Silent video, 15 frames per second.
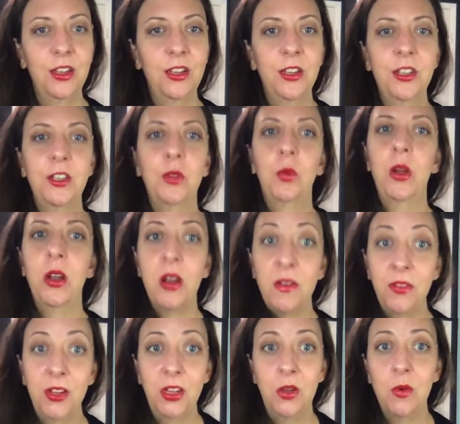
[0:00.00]
So
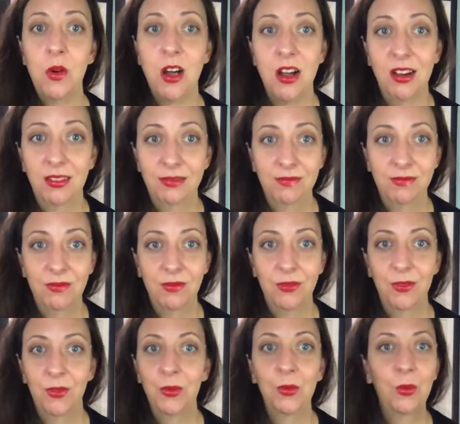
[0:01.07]
wherever you are
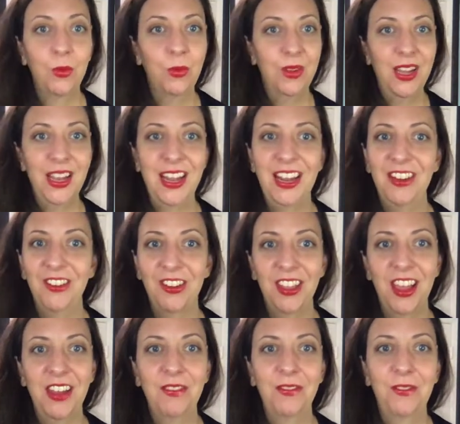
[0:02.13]
in your
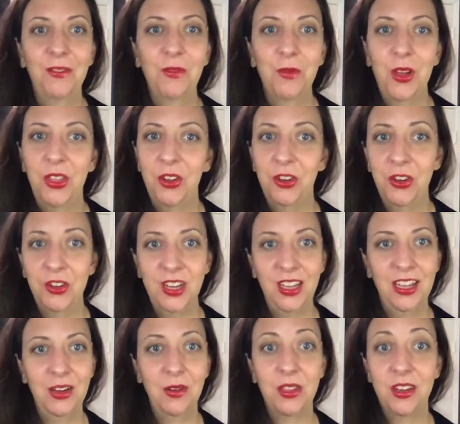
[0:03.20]
life, whether you're
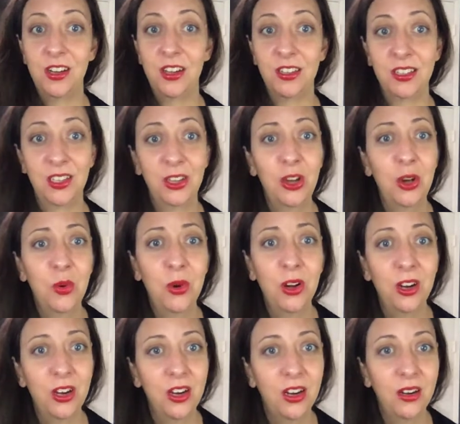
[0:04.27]
dealing with a toxic
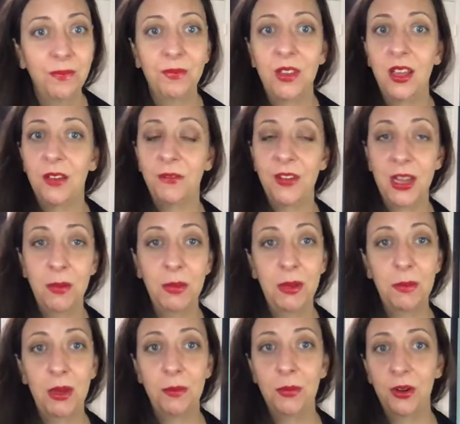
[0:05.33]
coworker, a family
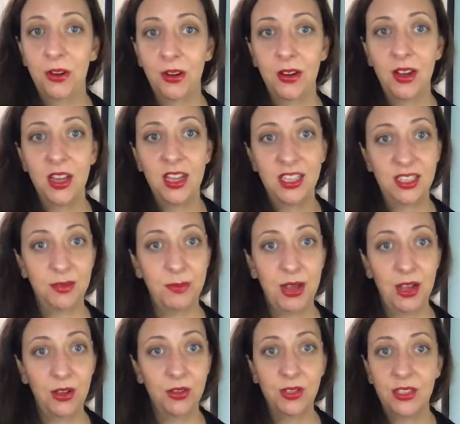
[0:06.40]
member, a
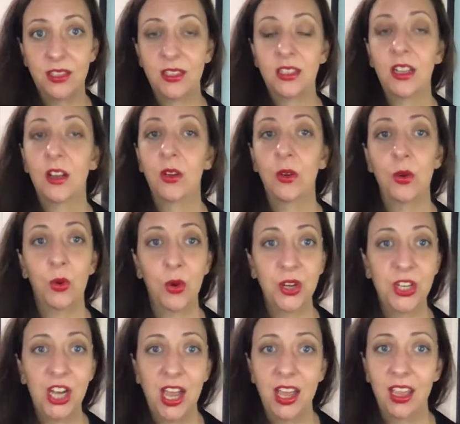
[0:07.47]
spouse, or a
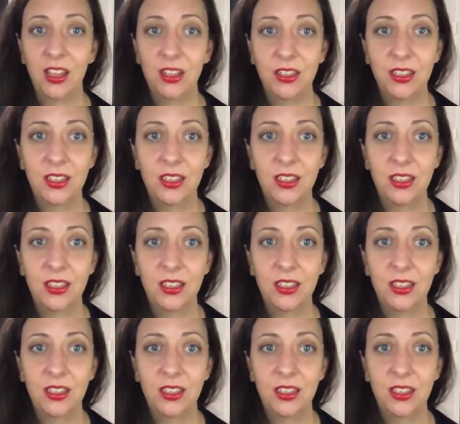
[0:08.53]
child,